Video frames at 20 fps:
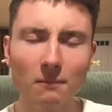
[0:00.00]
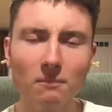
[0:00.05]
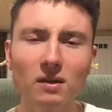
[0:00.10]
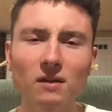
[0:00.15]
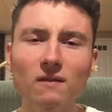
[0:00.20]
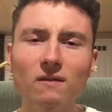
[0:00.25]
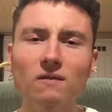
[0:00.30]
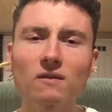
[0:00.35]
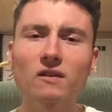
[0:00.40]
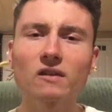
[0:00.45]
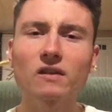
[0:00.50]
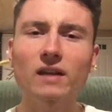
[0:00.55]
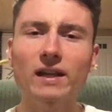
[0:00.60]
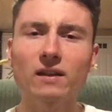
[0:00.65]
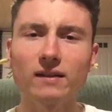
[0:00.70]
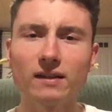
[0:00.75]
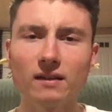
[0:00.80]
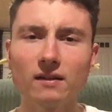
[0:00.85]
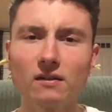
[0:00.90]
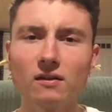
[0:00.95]
but
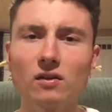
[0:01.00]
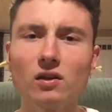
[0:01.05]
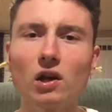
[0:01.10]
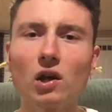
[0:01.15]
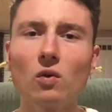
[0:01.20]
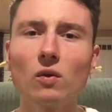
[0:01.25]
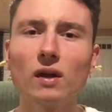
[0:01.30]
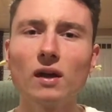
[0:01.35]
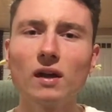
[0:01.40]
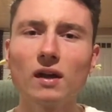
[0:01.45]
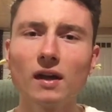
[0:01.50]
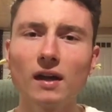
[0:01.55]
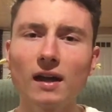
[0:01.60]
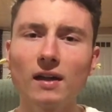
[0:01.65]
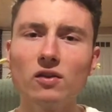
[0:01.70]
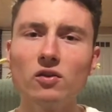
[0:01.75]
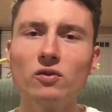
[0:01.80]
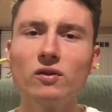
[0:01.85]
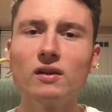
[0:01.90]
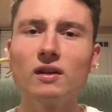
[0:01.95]
slightly,
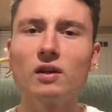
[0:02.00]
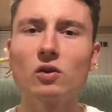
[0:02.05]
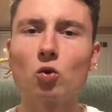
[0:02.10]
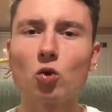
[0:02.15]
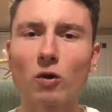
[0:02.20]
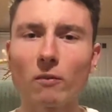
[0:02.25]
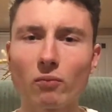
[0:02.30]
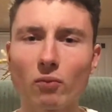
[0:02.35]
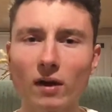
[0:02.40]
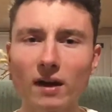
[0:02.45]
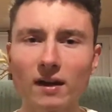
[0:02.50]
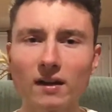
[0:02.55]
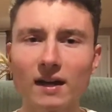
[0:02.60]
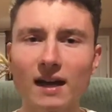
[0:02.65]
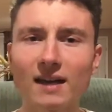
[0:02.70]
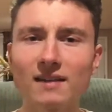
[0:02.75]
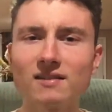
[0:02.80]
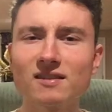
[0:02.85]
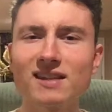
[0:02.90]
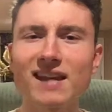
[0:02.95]
and you can incorporate it
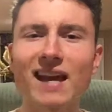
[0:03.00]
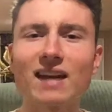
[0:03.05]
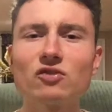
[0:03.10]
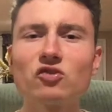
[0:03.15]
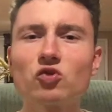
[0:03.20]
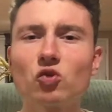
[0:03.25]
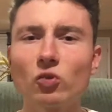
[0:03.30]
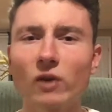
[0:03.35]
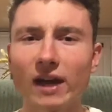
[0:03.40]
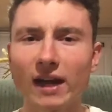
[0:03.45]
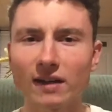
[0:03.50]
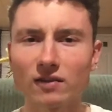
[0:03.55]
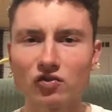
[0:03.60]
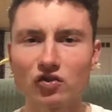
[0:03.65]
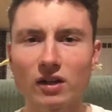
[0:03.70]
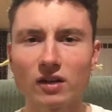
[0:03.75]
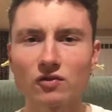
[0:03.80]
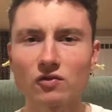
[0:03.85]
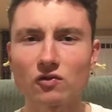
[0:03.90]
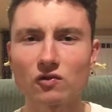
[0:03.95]
as natural hand
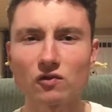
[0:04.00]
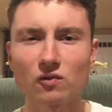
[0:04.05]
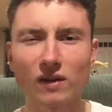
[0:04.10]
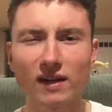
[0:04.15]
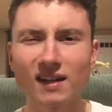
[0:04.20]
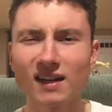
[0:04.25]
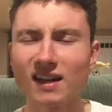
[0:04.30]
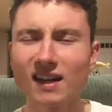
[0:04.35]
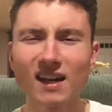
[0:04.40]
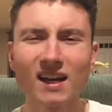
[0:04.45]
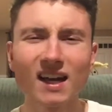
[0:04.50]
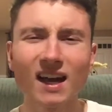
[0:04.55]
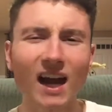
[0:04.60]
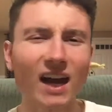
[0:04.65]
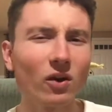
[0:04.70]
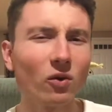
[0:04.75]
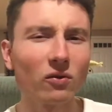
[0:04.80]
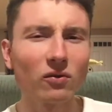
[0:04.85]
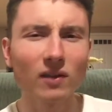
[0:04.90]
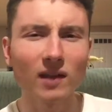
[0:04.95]
gestures, right?
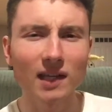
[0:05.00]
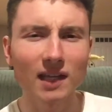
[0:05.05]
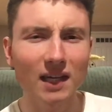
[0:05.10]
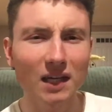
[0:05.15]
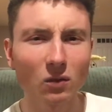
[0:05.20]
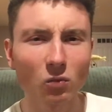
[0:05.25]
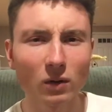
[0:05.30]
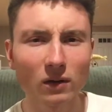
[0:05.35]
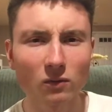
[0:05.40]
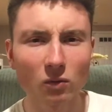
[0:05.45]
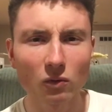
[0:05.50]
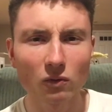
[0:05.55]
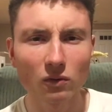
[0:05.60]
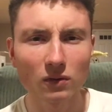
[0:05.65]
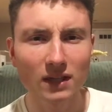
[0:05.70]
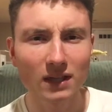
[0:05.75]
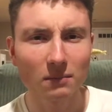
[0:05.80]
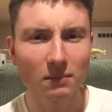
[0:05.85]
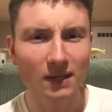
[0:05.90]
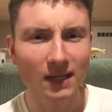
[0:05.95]
I don't think anyone will
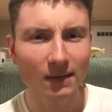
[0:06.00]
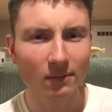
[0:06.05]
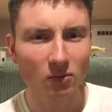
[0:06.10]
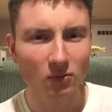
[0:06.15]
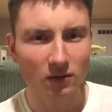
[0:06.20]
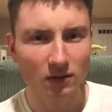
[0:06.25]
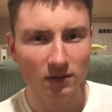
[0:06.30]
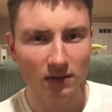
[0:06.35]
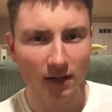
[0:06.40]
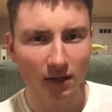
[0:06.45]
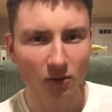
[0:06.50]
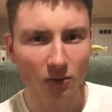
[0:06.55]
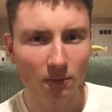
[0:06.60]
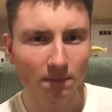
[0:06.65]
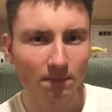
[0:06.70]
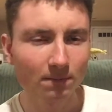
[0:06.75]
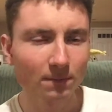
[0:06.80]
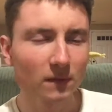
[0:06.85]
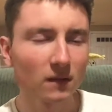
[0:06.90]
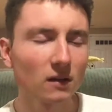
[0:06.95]
really be able to tell.
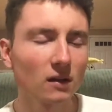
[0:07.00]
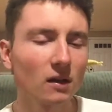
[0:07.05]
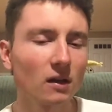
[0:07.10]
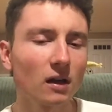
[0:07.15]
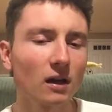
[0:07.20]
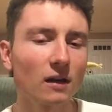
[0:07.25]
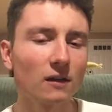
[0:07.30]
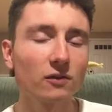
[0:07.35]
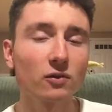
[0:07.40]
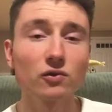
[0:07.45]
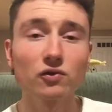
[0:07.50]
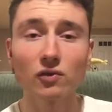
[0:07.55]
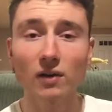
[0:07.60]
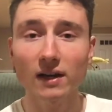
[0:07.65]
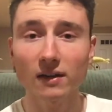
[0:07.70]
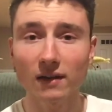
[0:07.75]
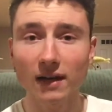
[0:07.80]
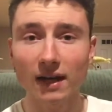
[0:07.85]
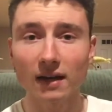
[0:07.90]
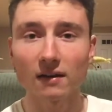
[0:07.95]
So
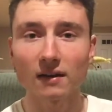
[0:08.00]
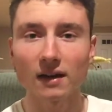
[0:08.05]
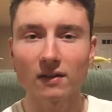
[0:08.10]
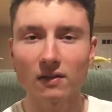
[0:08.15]
try that.